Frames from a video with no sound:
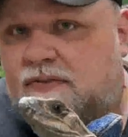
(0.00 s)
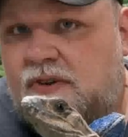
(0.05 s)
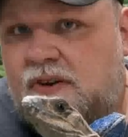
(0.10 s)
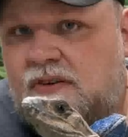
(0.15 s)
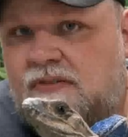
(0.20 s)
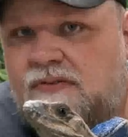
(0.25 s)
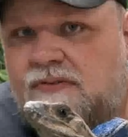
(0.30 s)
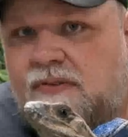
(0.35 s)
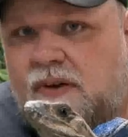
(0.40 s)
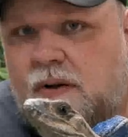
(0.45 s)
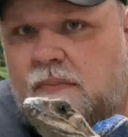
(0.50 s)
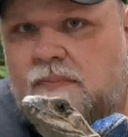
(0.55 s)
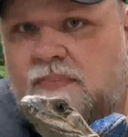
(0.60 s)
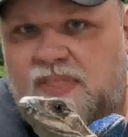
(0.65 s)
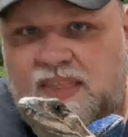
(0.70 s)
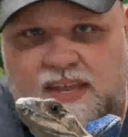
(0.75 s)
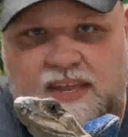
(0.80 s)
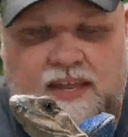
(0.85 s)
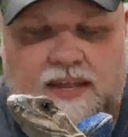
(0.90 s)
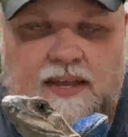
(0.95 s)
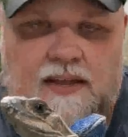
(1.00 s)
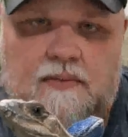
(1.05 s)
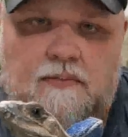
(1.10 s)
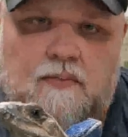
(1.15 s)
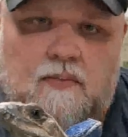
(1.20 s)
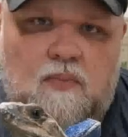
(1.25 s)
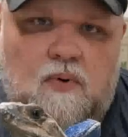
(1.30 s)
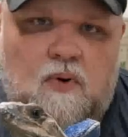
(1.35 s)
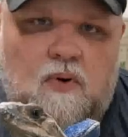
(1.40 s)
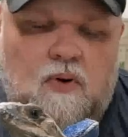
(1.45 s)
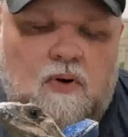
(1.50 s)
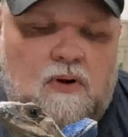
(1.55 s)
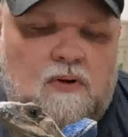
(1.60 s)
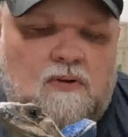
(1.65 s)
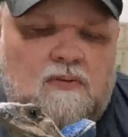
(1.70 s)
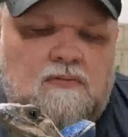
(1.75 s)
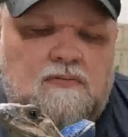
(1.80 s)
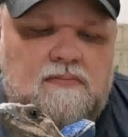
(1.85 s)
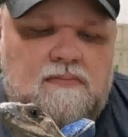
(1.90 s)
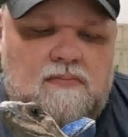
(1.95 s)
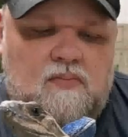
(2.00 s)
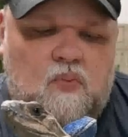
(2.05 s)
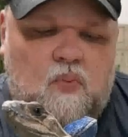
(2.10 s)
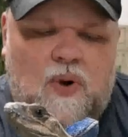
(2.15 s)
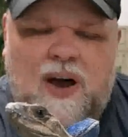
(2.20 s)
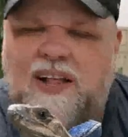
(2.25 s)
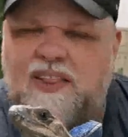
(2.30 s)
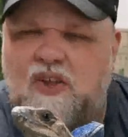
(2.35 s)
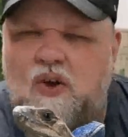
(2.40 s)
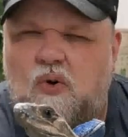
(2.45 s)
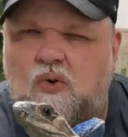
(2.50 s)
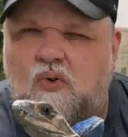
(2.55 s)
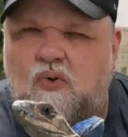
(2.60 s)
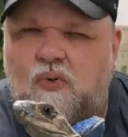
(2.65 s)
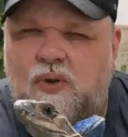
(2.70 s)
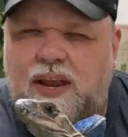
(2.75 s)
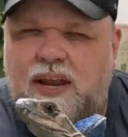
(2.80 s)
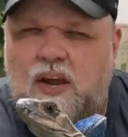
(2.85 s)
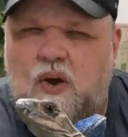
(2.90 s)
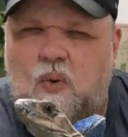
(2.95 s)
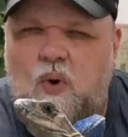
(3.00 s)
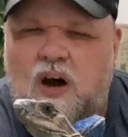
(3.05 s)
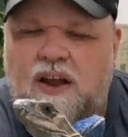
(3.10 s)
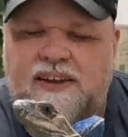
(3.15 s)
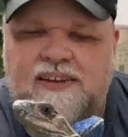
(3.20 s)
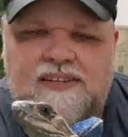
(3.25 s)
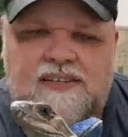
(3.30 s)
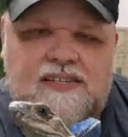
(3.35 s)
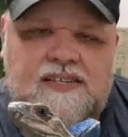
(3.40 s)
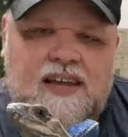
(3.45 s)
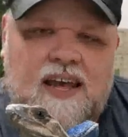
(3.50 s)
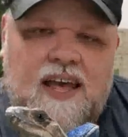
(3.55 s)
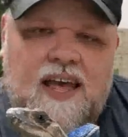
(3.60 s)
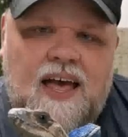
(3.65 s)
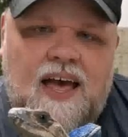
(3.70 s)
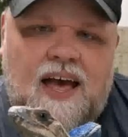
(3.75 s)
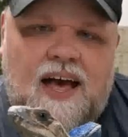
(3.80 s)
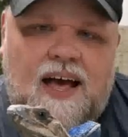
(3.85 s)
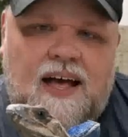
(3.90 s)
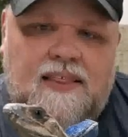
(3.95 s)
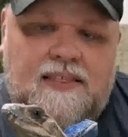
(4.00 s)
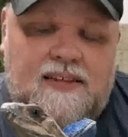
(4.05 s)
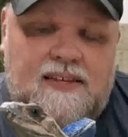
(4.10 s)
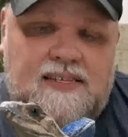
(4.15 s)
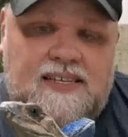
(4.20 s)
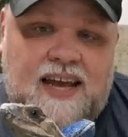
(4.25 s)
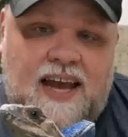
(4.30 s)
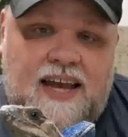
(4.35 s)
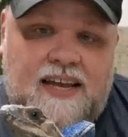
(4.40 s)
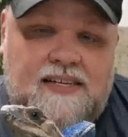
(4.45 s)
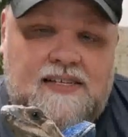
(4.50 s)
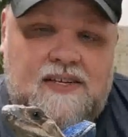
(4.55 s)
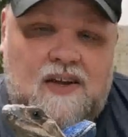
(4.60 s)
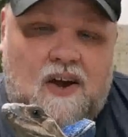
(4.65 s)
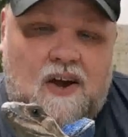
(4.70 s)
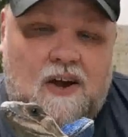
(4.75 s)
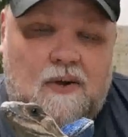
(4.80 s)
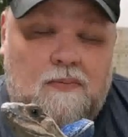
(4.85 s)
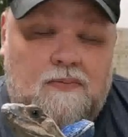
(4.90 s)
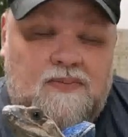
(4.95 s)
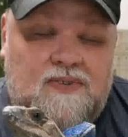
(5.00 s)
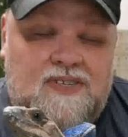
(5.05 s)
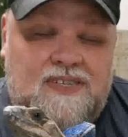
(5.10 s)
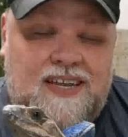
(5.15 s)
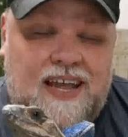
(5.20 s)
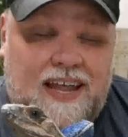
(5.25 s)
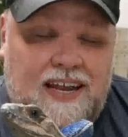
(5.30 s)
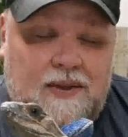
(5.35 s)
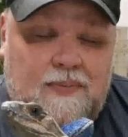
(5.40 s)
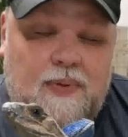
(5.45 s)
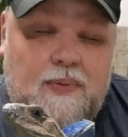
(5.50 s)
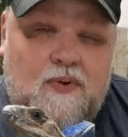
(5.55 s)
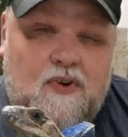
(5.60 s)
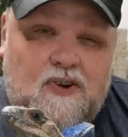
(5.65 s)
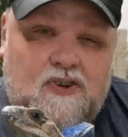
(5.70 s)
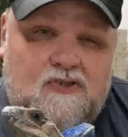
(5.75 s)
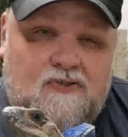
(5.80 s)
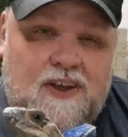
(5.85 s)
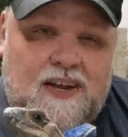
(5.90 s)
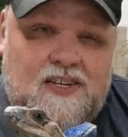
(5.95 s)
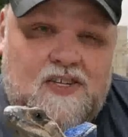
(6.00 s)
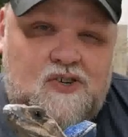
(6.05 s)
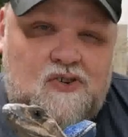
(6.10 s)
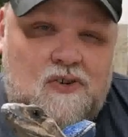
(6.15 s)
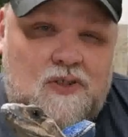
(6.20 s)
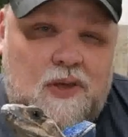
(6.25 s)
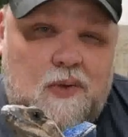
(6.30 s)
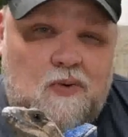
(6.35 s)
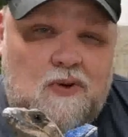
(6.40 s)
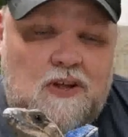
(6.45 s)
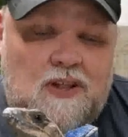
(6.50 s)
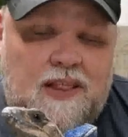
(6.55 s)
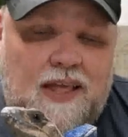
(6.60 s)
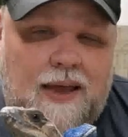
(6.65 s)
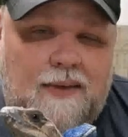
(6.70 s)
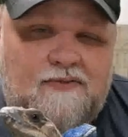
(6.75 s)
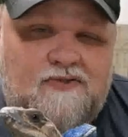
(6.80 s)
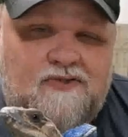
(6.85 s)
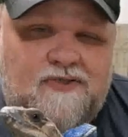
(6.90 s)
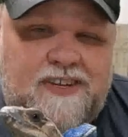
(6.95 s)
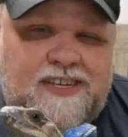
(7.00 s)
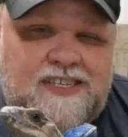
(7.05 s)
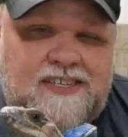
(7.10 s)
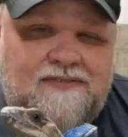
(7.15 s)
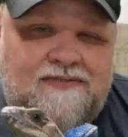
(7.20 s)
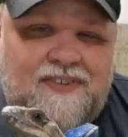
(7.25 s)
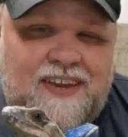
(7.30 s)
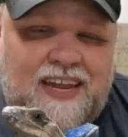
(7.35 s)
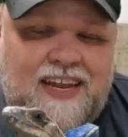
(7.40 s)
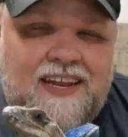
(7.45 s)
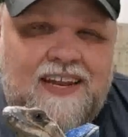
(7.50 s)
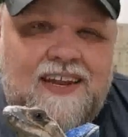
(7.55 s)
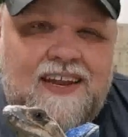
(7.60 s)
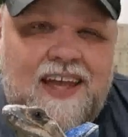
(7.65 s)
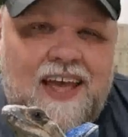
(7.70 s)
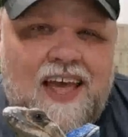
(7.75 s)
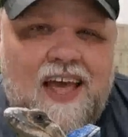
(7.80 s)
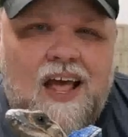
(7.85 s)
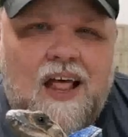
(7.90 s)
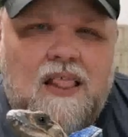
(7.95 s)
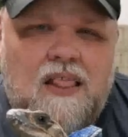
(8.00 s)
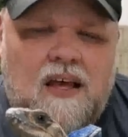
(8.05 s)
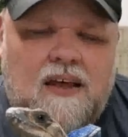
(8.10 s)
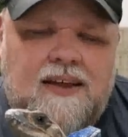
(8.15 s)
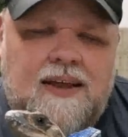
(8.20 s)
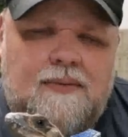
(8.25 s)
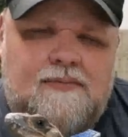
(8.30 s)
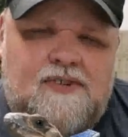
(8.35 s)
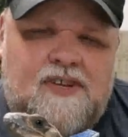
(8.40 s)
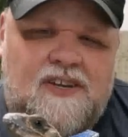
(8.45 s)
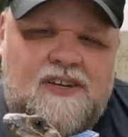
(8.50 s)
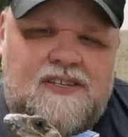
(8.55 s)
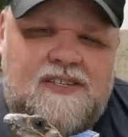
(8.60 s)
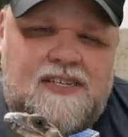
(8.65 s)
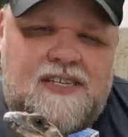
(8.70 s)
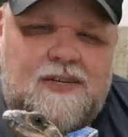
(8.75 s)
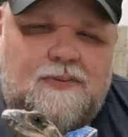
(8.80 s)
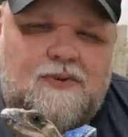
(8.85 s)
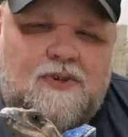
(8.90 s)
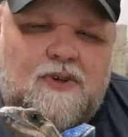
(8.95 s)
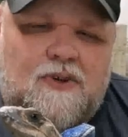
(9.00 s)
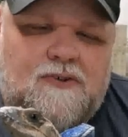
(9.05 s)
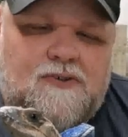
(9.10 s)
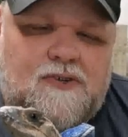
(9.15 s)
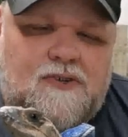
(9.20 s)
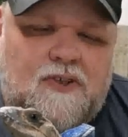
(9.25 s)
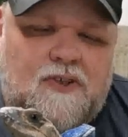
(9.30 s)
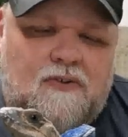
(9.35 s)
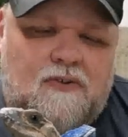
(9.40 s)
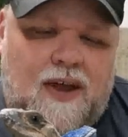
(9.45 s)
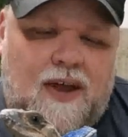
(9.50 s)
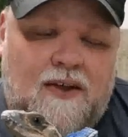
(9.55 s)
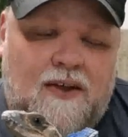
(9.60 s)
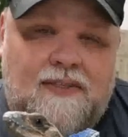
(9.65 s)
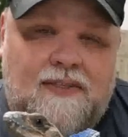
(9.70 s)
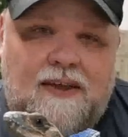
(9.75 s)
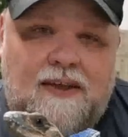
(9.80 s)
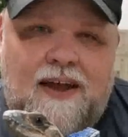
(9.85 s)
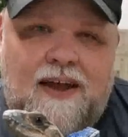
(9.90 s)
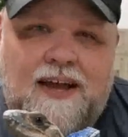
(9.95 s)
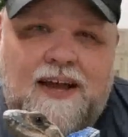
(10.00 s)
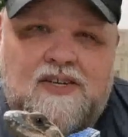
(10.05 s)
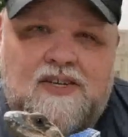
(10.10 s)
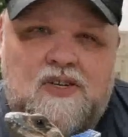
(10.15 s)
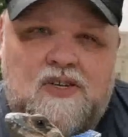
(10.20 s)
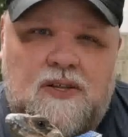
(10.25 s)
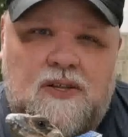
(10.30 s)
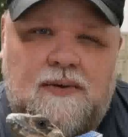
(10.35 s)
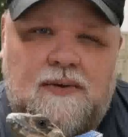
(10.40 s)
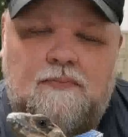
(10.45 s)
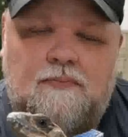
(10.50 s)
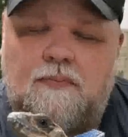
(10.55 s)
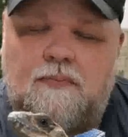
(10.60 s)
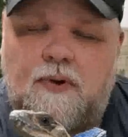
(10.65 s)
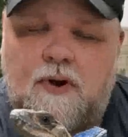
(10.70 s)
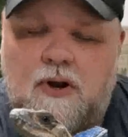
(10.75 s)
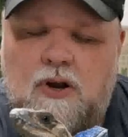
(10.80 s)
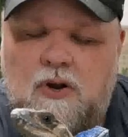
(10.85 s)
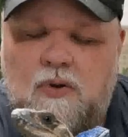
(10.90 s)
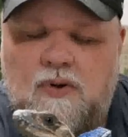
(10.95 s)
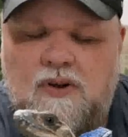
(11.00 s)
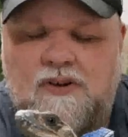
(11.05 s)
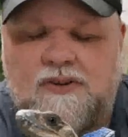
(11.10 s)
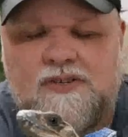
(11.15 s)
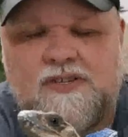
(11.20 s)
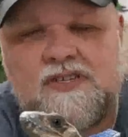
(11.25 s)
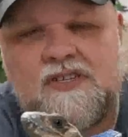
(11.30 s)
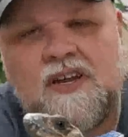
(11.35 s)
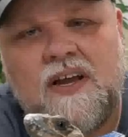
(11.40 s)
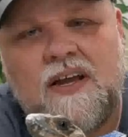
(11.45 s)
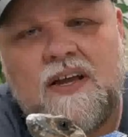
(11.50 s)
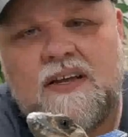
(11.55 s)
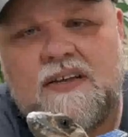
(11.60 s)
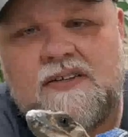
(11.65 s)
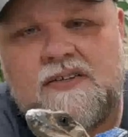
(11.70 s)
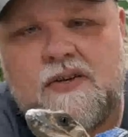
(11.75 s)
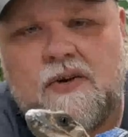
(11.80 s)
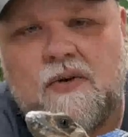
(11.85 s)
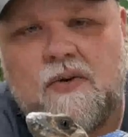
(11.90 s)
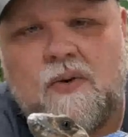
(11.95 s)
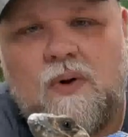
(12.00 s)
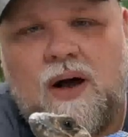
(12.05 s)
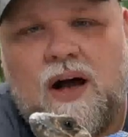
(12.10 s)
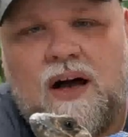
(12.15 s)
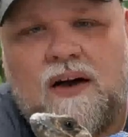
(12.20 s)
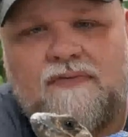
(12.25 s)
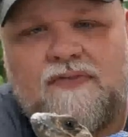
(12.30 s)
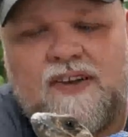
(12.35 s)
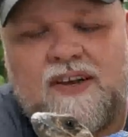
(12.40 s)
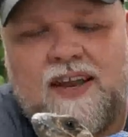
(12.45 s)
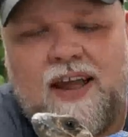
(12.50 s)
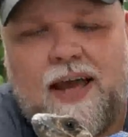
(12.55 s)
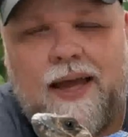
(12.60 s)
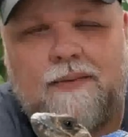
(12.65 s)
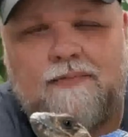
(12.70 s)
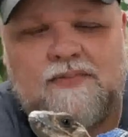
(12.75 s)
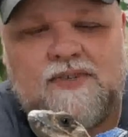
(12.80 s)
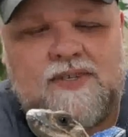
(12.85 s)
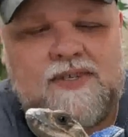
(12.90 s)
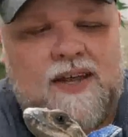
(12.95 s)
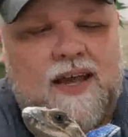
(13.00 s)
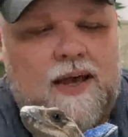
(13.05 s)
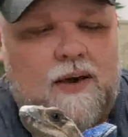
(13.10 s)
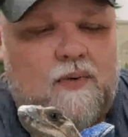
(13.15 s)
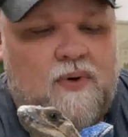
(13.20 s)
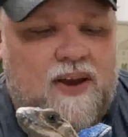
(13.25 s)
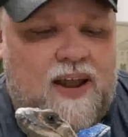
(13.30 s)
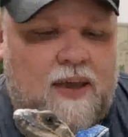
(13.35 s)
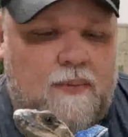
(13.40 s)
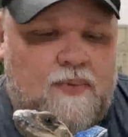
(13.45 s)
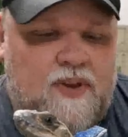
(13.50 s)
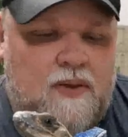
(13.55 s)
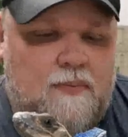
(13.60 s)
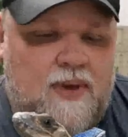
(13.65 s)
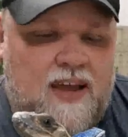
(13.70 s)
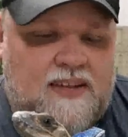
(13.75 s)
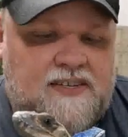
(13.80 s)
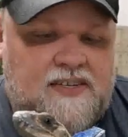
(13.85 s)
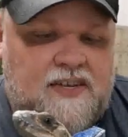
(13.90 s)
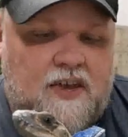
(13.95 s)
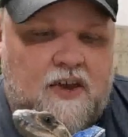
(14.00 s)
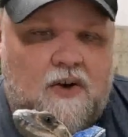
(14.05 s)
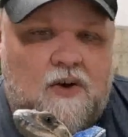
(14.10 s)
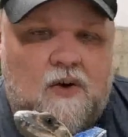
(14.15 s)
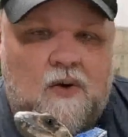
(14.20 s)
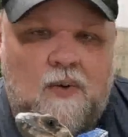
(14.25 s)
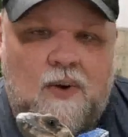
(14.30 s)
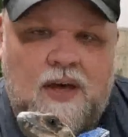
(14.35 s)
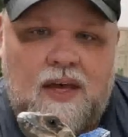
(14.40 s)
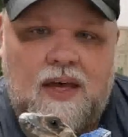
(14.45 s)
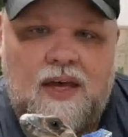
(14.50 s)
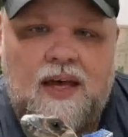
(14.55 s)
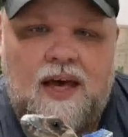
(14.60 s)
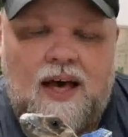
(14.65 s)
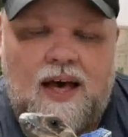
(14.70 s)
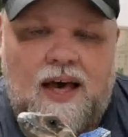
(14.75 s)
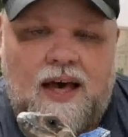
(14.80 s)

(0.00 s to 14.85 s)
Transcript: different from the more well-known green iguanas. These guys tend to be more terrestrial. They will climb trees if needed. A lot of times you're going to see them closer to the ground, and they're excellent burrowers. So oftentimes when I've been to Mexico,